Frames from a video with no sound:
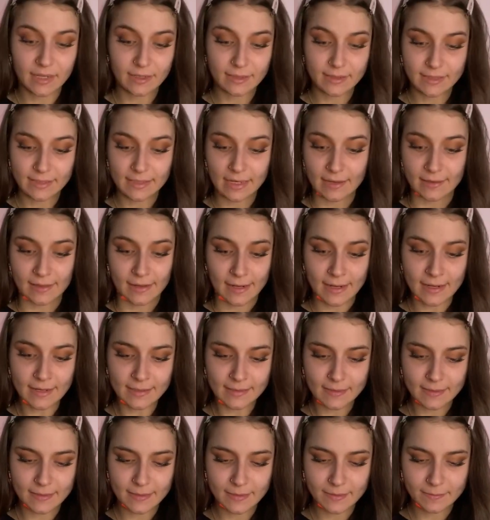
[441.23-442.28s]
Say the
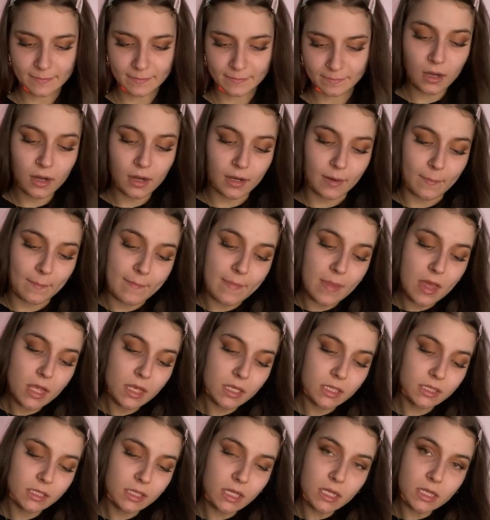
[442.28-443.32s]
least. Gonna
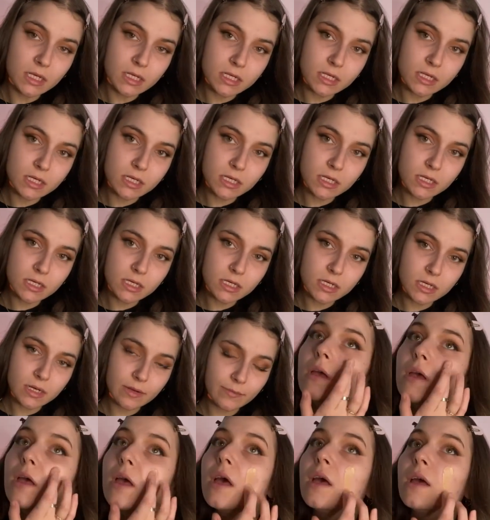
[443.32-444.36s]
mix it
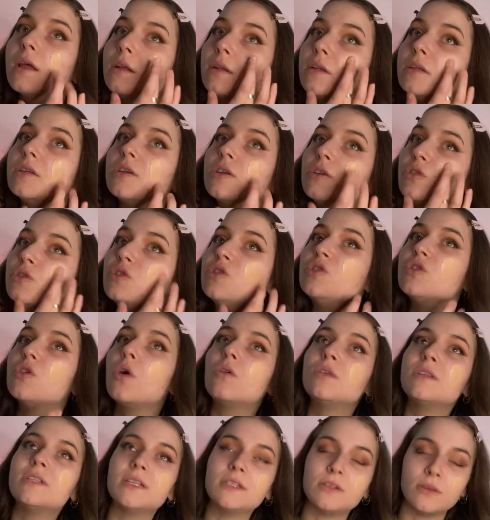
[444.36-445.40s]
and
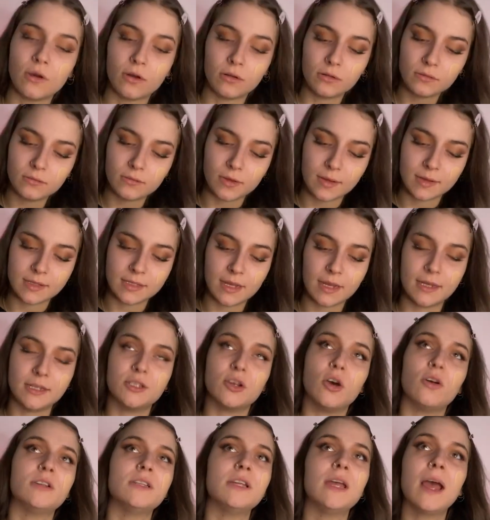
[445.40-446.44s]
dot it on. I say
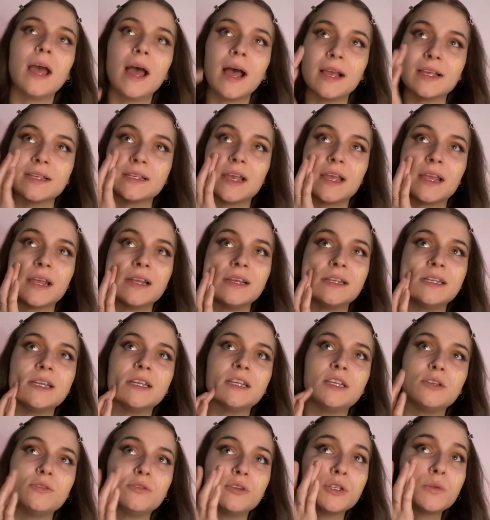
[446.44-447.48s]
dot it as I
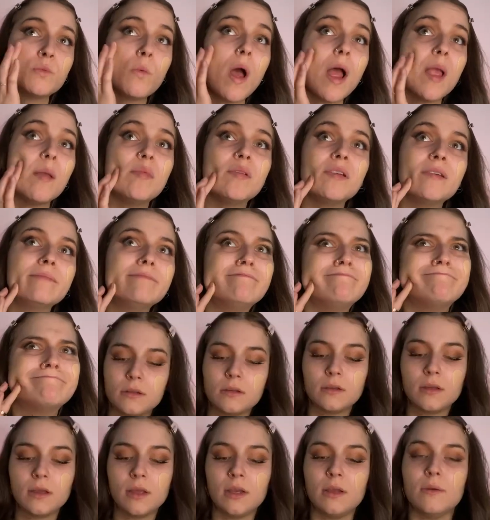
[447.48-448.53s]
continue to swipe.
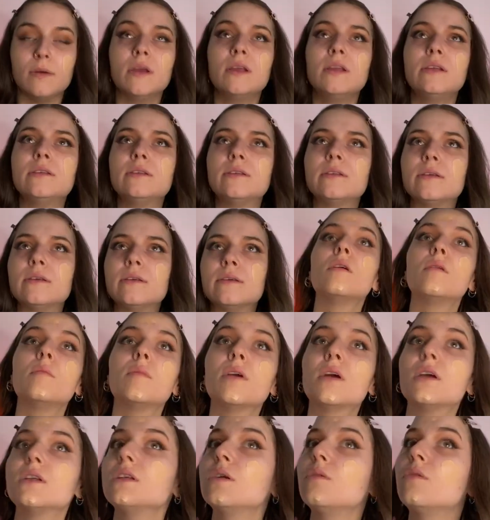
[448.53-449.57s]
Anyways,
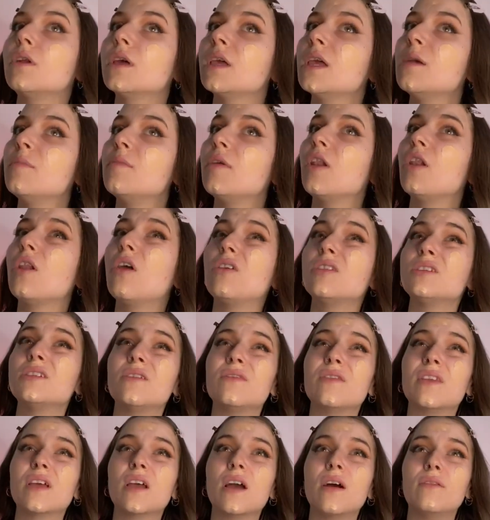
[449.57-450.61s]
because I want to keep a lot
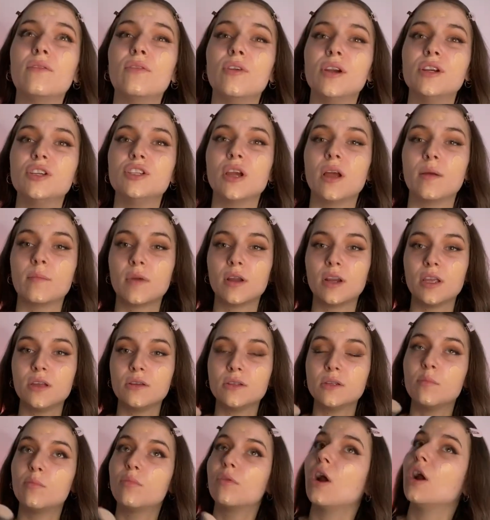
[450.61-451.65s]
of the coverage, I'm gonna
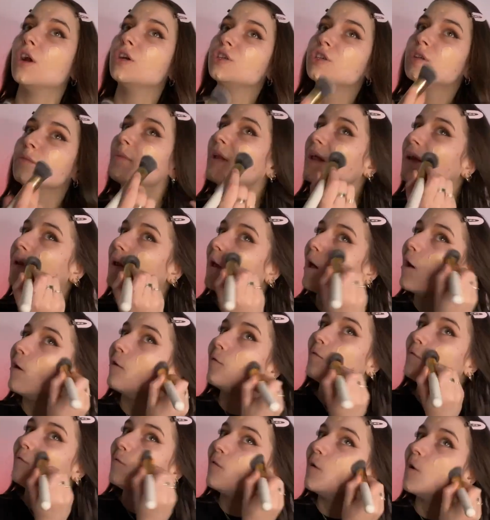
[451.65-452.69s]
use a brush to blend it
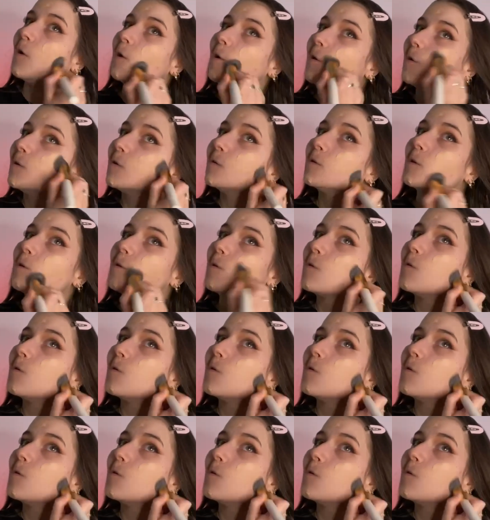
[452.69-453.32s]
out first.